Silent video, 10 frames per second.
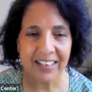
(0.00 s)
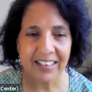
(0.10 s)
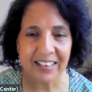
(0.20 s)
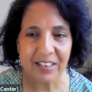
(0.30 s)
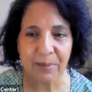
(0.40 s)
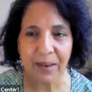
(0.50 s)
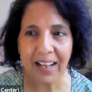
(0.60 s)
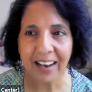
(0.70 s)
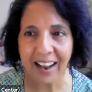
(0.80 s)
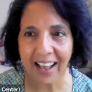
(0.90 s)
She's been
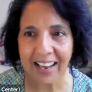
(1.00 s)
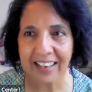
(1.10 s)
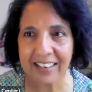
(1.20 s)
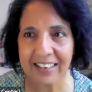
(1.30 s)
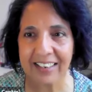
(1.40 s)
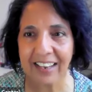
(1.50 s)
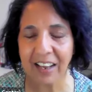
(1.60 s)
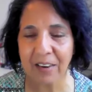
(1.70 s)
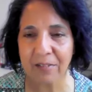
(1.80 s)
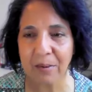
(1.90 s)
a client
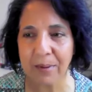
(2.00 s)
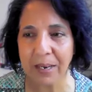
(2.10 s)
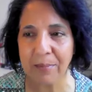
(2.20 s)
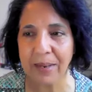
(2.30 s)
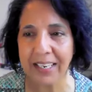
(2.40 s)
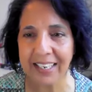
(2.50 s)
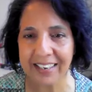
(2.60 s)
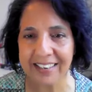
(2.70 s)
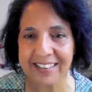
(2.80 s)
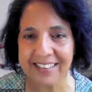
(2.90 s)
for many, many
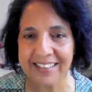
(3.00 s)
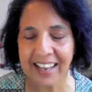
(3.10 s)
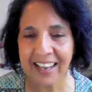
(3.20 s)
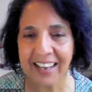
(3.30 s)
years.